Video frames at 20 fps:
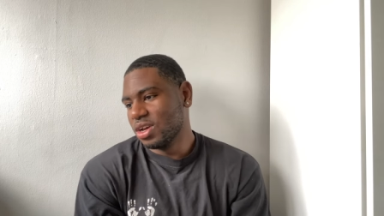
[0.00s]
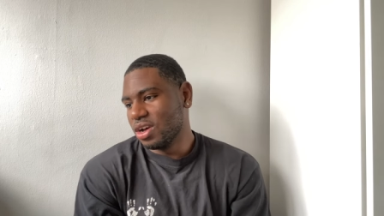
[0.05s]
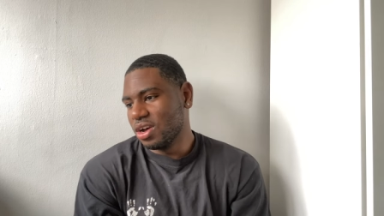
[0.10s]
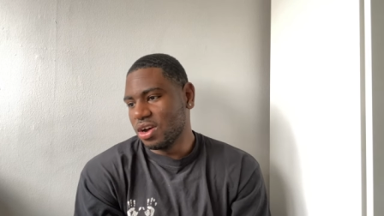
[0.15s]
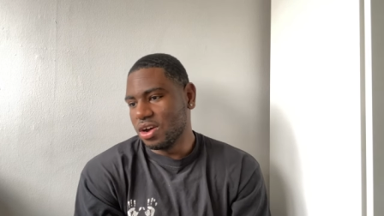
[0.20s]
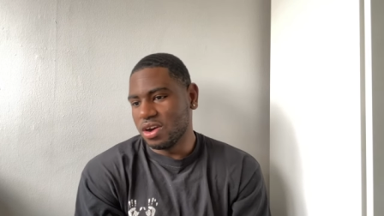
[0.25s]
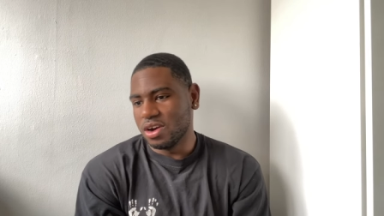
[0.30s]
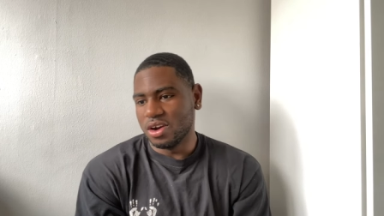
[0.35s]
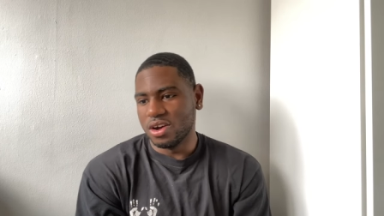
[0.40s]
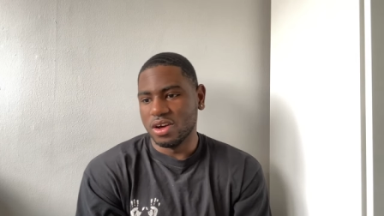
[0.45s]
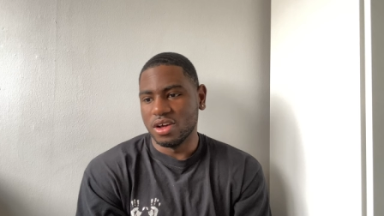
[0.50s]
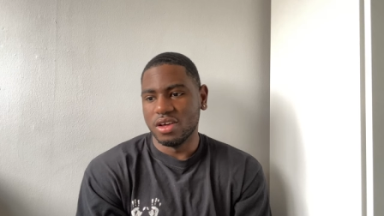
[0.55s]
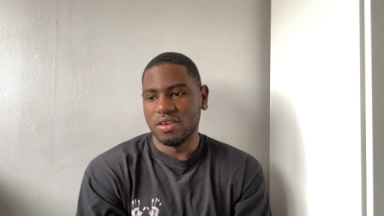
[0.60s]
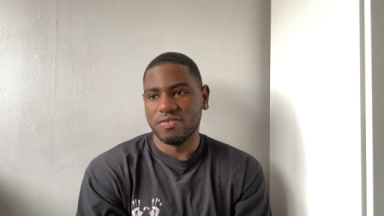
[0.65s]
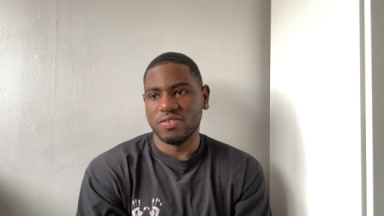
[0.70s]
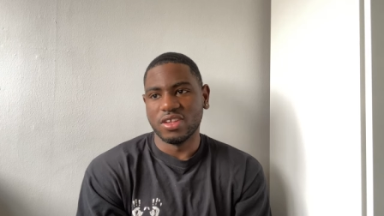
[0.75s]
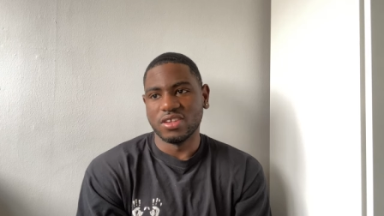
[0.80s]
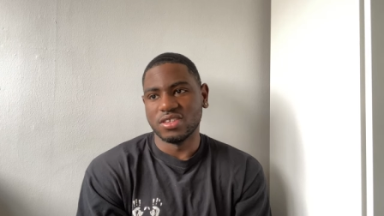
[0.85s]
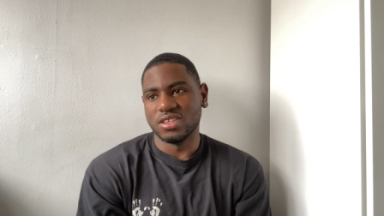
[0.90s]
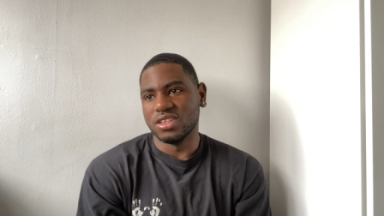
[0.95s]
or uh, if
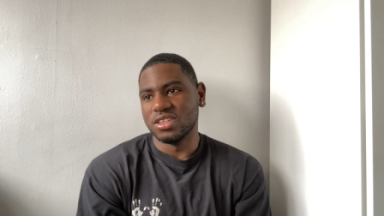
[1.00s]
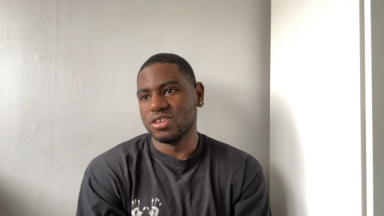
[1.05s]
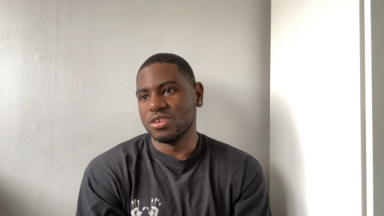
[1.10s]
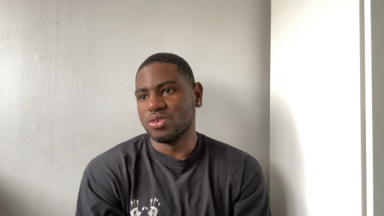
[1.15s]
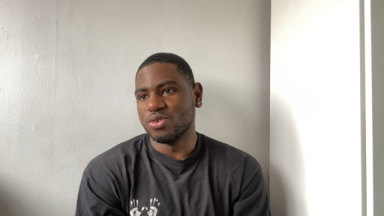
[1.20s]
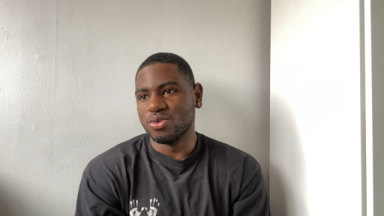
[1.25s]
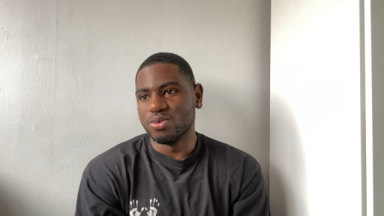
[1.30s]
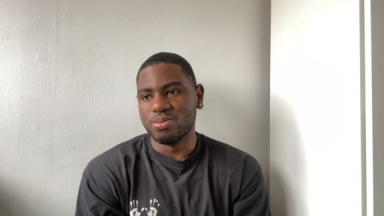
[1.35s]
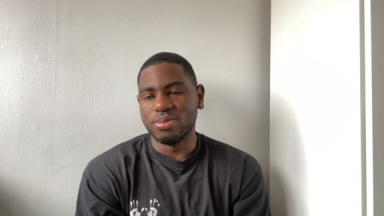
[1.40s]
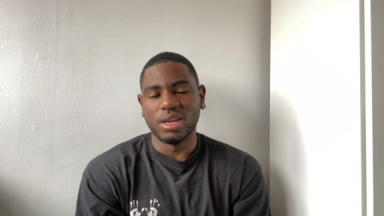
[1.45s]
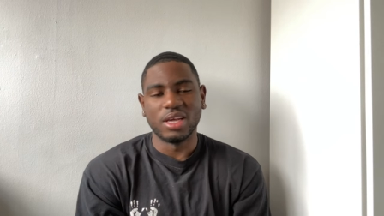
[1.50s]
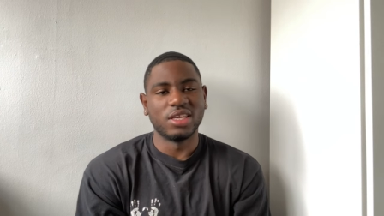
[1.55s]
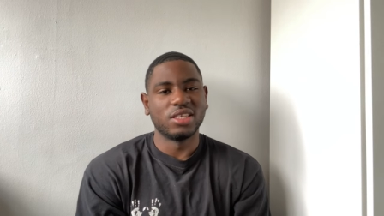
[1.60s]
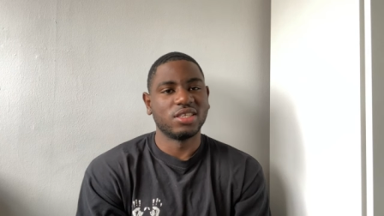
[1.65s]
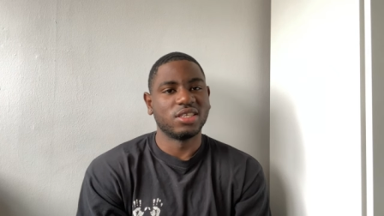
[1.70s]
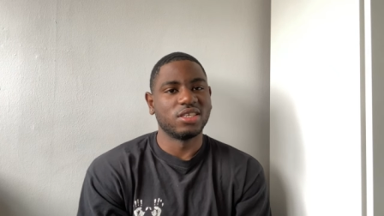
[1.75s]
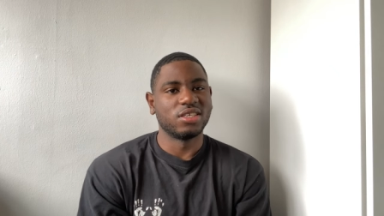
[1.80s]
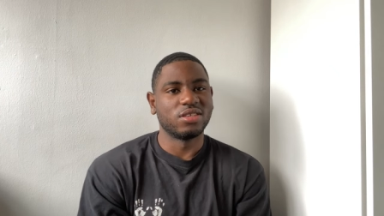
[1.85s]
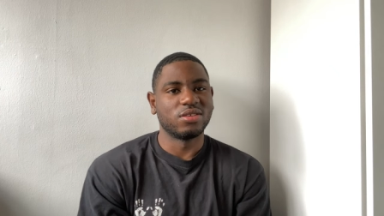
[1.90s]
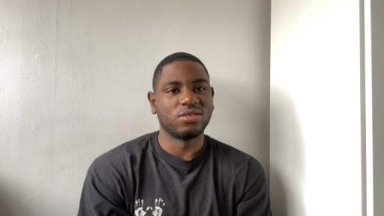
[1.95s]
there's any cool
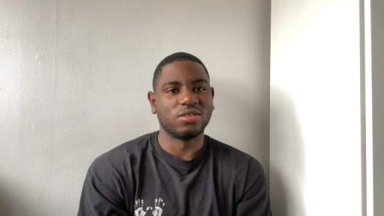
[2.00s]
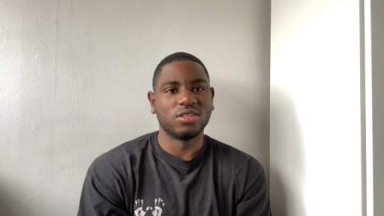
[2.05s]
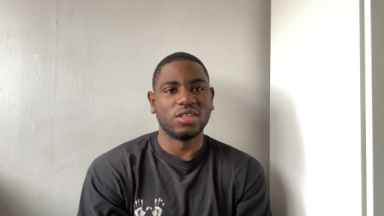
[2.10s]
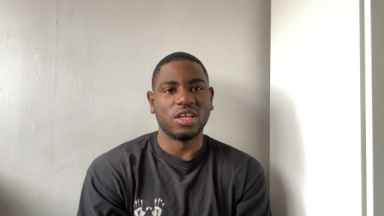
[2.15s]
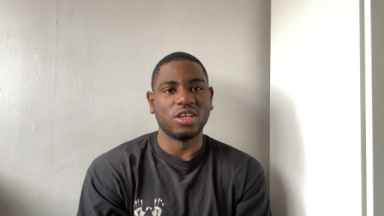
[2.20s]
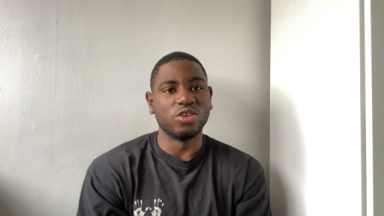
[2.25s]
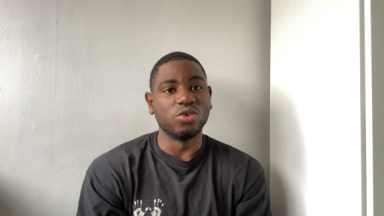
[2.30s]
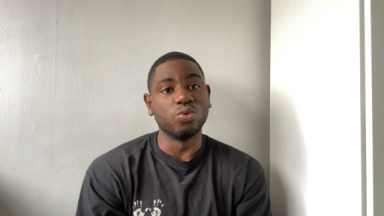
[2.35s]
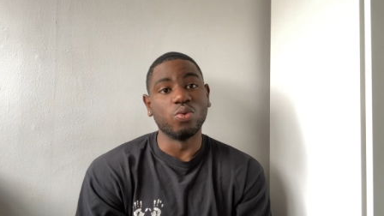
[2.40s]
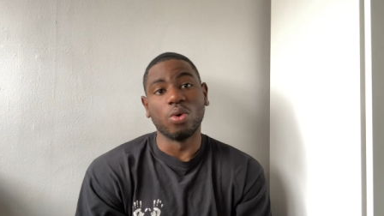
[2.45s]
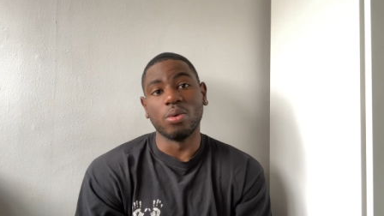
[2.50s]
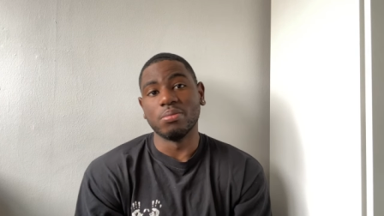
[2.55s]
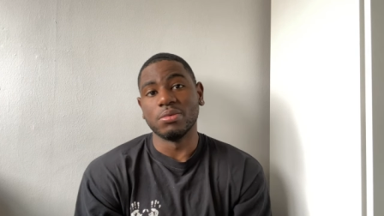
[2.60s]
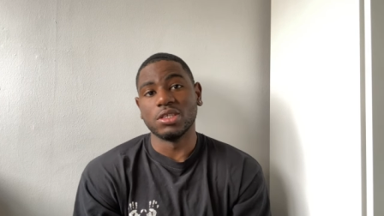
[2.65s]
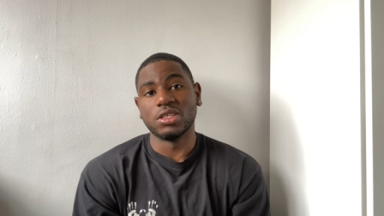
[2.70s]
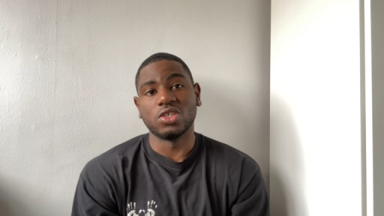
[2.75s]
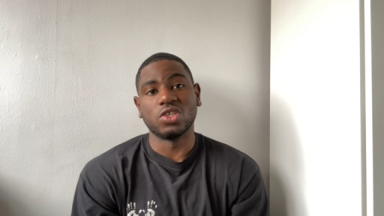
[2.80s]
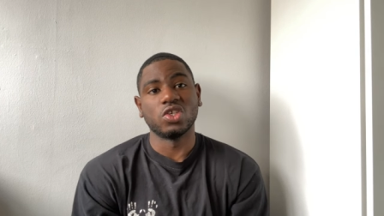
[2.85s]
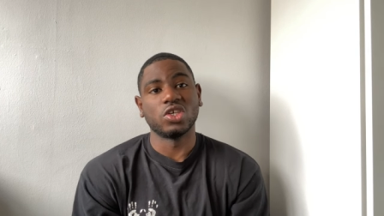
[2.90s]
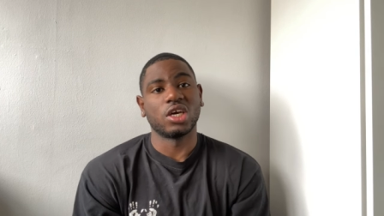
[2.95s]
places that you want me
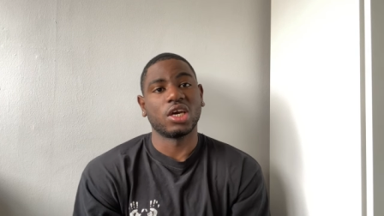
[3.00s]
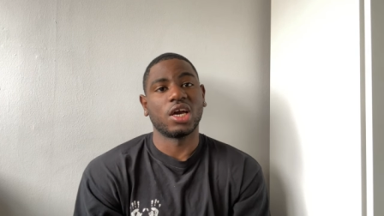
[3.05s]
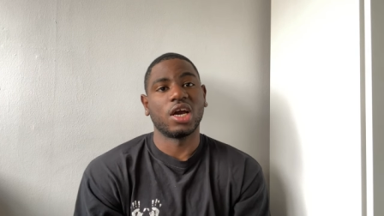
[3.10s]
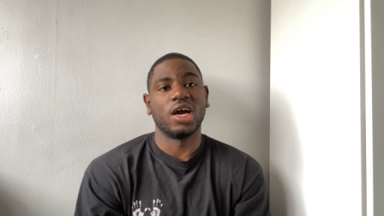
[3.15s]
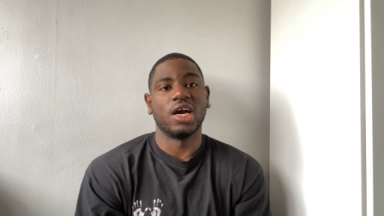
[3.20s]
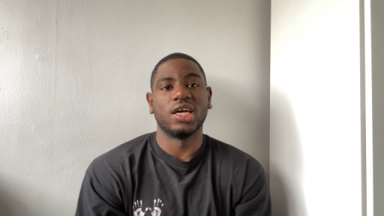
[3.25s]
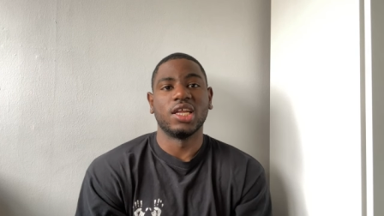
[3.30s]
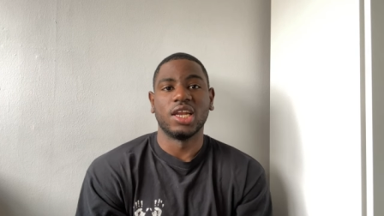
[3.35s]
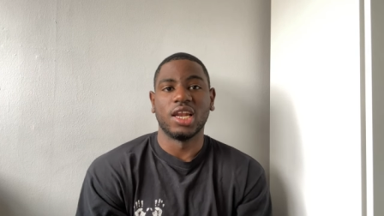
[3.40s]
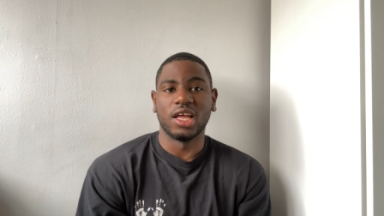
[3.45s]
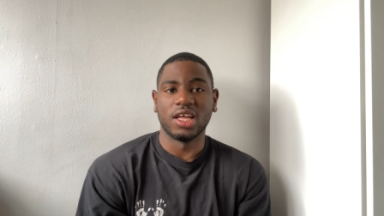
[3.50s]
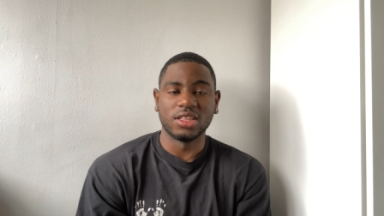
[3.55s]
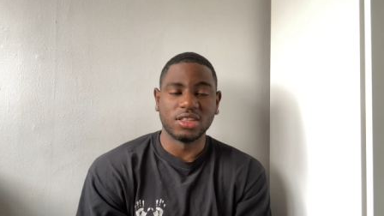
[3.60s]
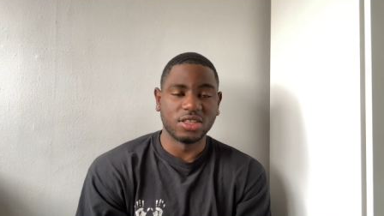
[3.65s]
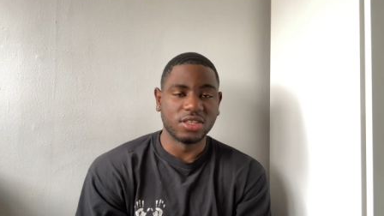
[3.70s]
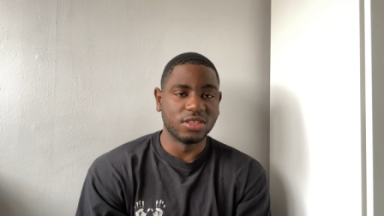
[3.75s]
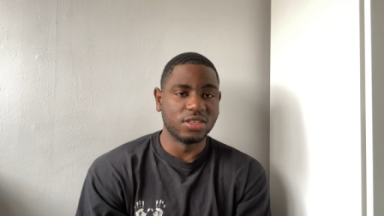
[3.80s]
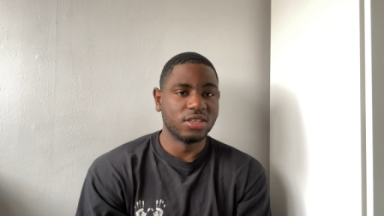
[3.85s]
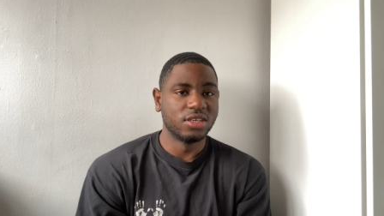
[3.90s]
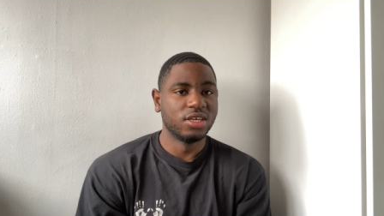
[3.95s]
to check out in
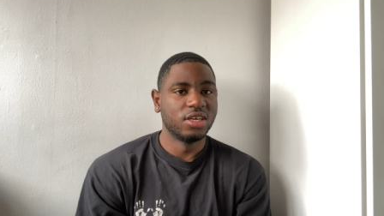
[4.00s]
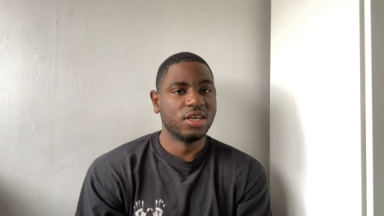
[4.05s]
london